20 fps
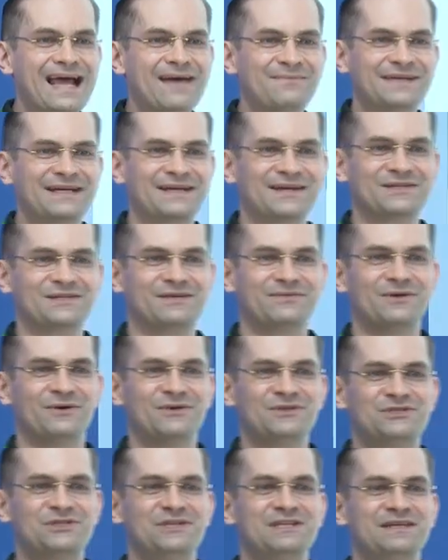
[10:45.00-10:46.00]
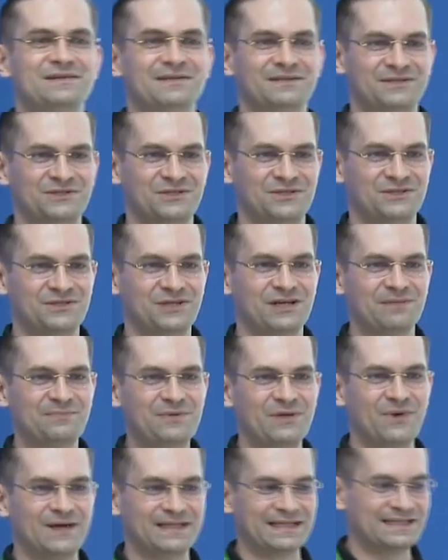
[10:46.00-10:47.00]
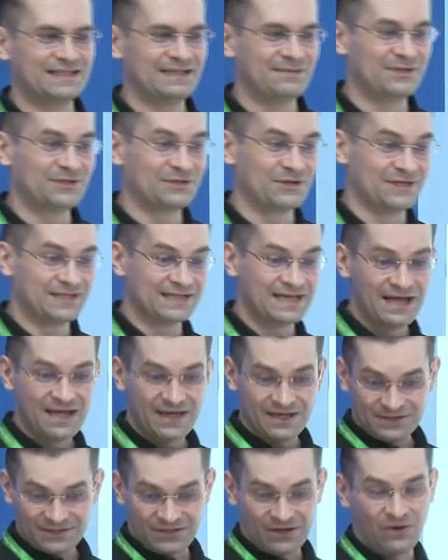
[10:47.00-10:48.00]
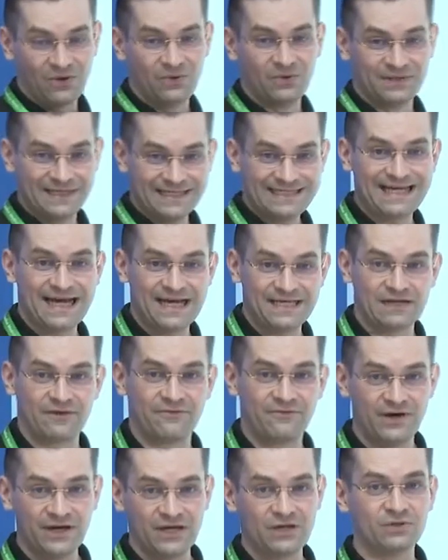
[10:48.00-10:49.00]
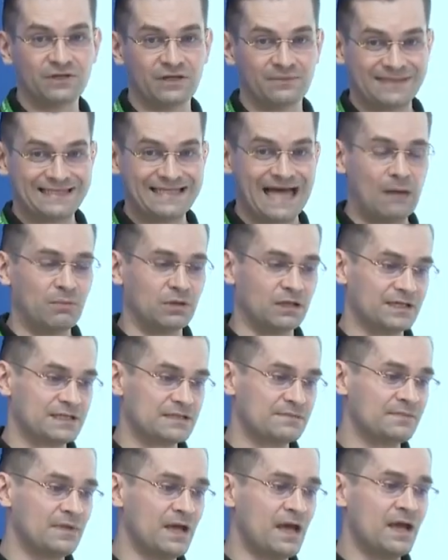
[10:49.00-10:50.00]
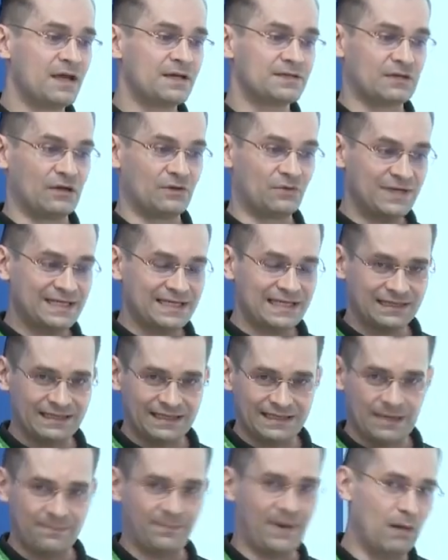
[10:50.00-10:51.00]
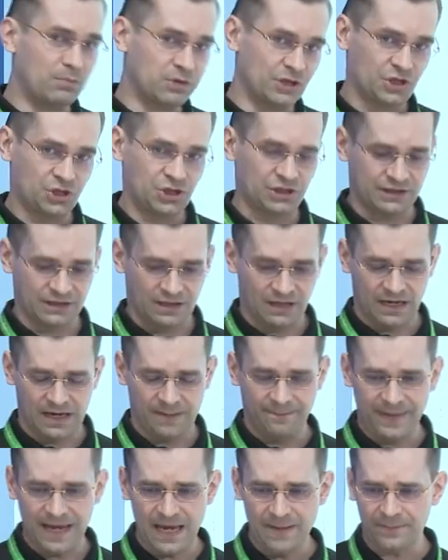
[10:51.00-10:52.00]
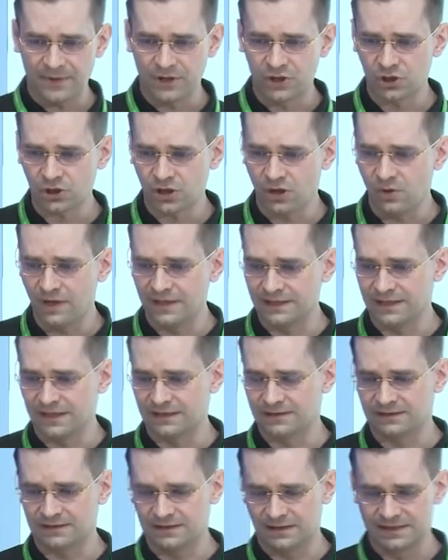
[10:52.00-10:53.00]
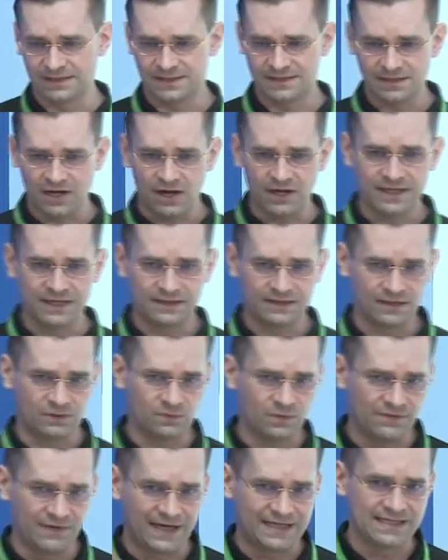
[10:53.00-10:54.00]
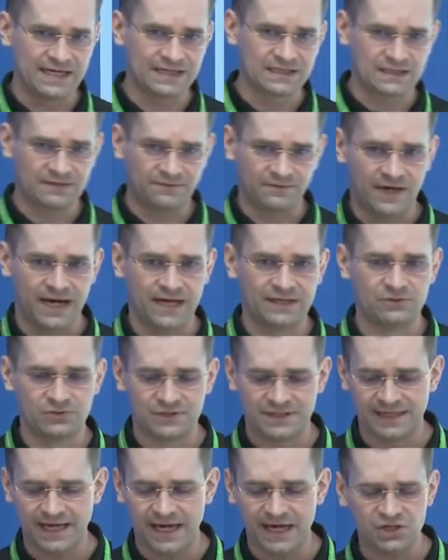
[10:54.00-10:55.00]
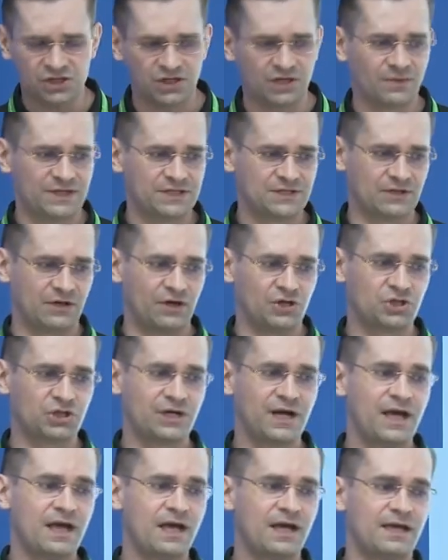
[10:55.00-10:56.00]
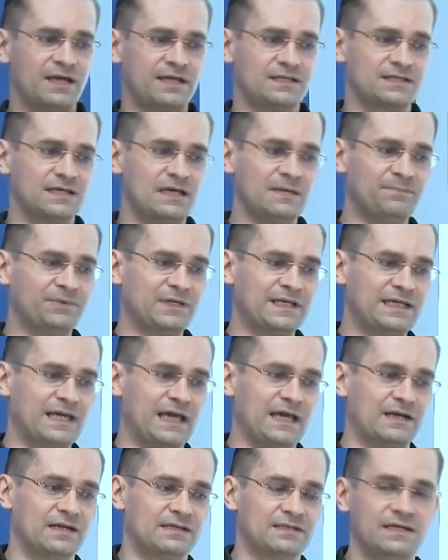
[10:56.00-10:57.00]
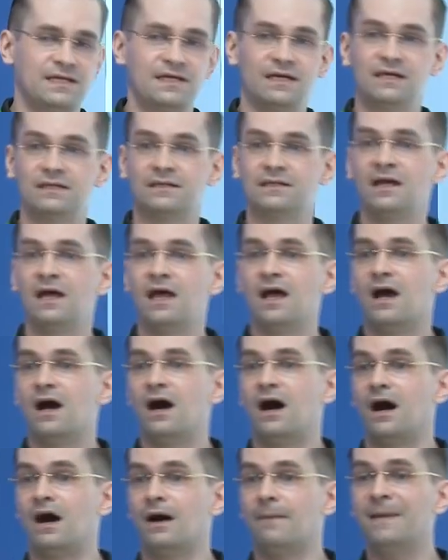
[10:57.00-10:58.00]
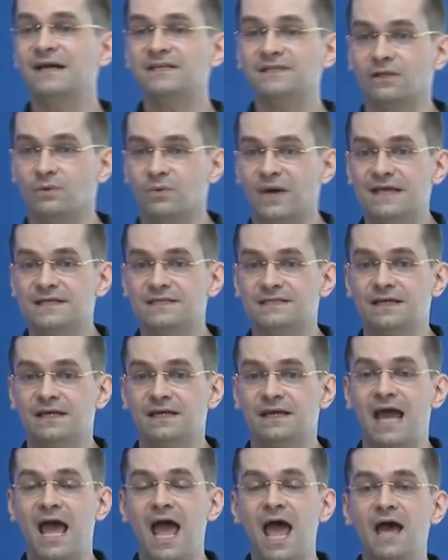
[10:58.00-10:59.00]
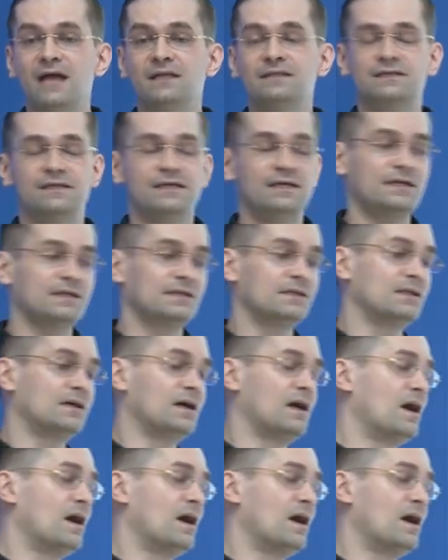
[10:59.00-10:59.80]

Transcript: because of those GLP-1 inhibitors. So these guys are very good at metabolism. So and recently they published a paper showing that this target that we've identified using aging research is implicated in muscle wasting and in